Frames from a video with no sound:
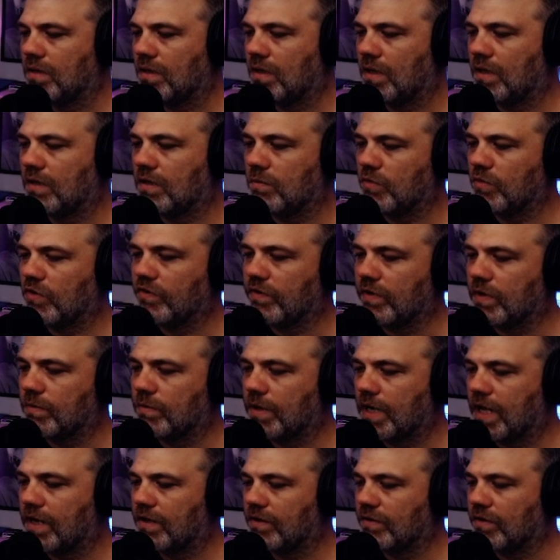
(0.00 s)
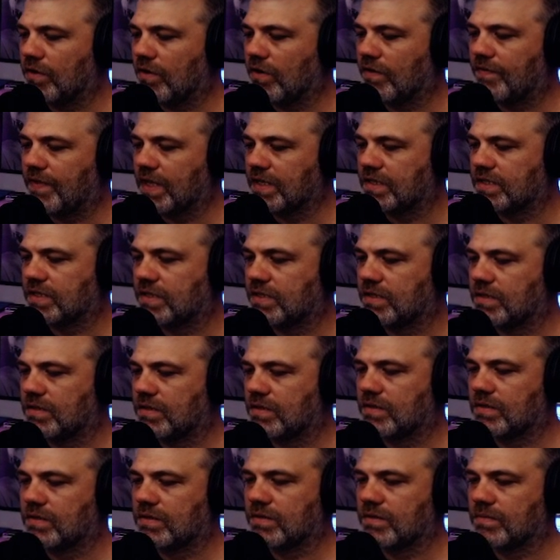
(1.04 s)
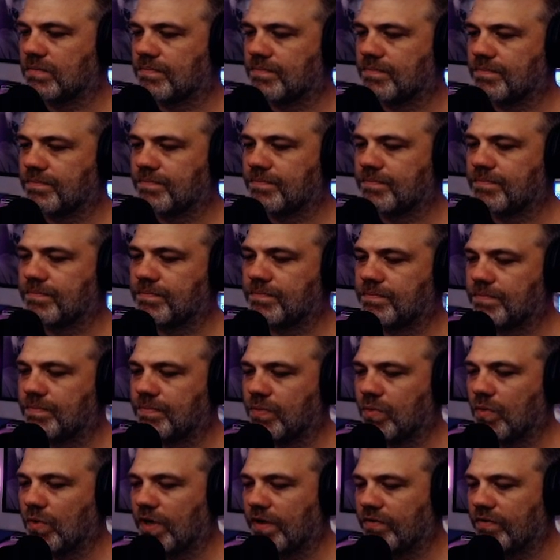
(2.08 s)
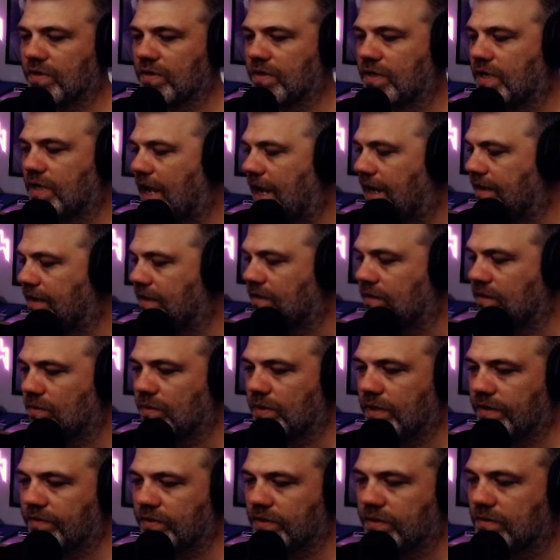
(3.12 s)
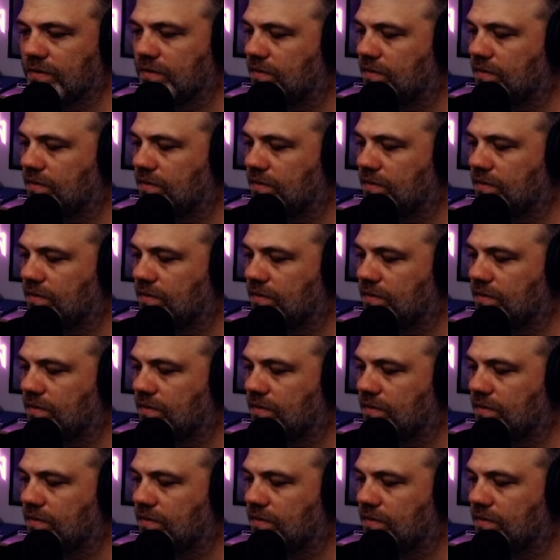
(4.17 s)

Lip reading: movie, but I don't know if that's whatever canon or whatever.